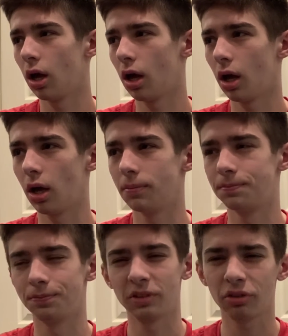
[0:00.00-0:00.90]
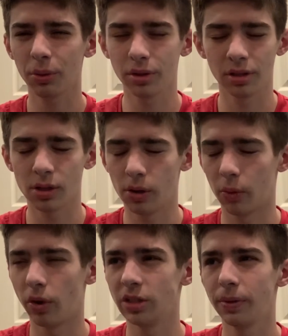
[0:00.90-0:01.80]
I forget what the slogan
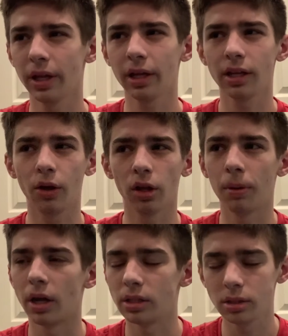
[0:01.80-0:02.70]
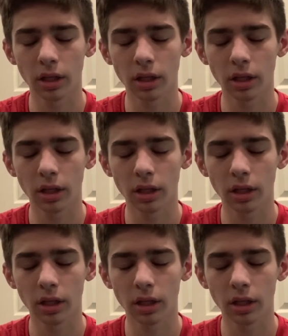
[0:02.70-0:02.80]
was, but it killed her parents,